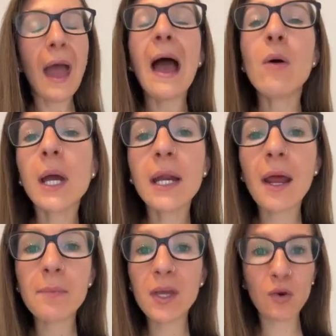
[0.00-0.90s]
how can
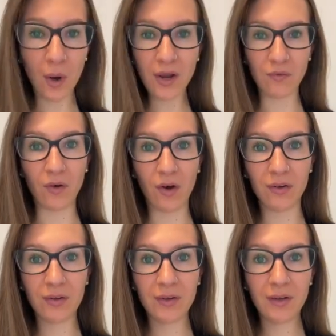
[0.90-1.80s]
I be
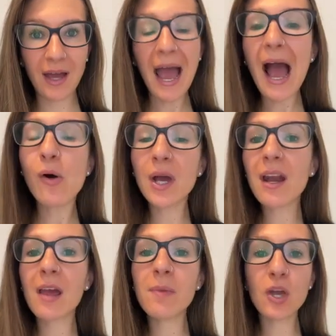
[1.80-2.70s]
grateful? How
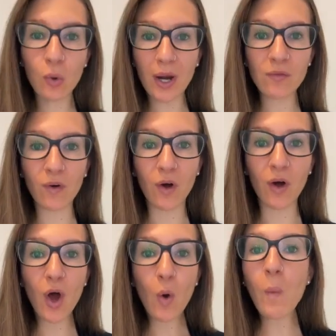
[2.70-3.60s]
can I be
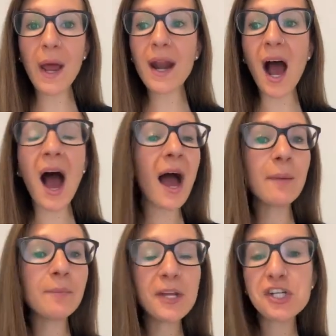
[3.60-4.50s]
grateful when
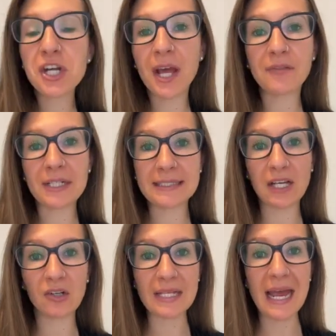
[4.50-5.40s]
I'm binging every
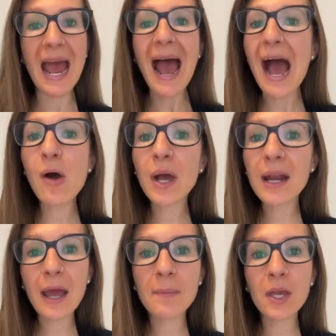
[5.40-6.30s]
single day? How
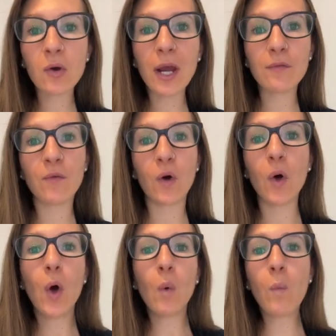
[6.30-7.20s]
can I be
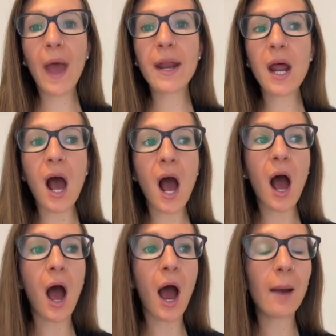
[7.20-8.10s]
grateful when
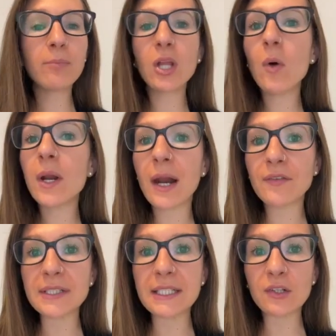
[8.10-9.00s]
I'm bloated
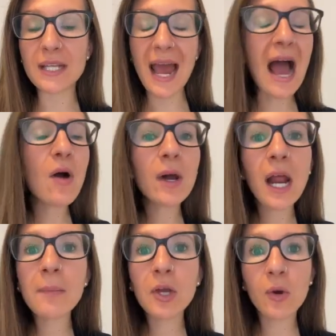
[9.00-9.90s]
every single day? How
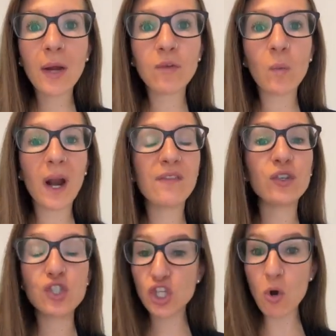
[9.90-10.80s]
can I be grateful when I
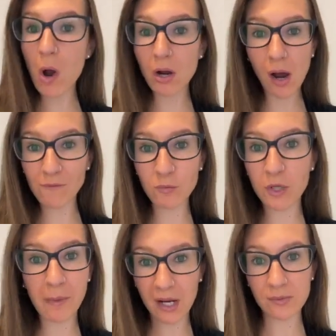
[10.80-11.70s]
feel so
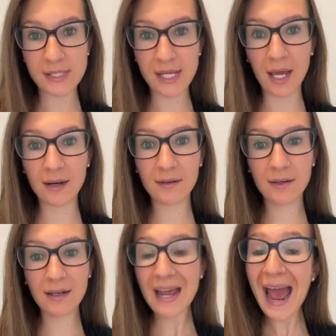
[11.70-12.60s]
uncomfortable in my own skin?
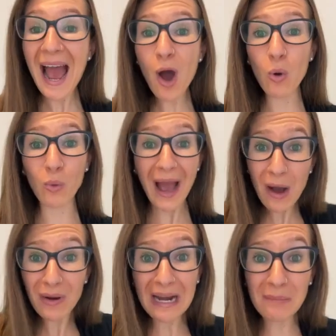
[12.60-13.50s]
How can
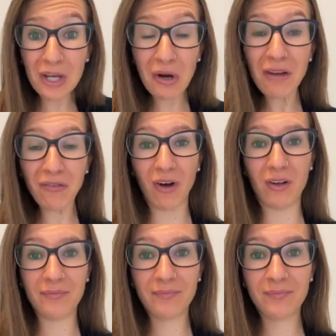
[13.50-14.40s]
I be
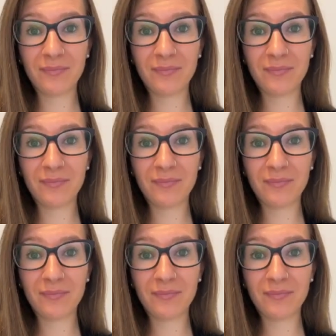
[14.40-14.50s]
grateful?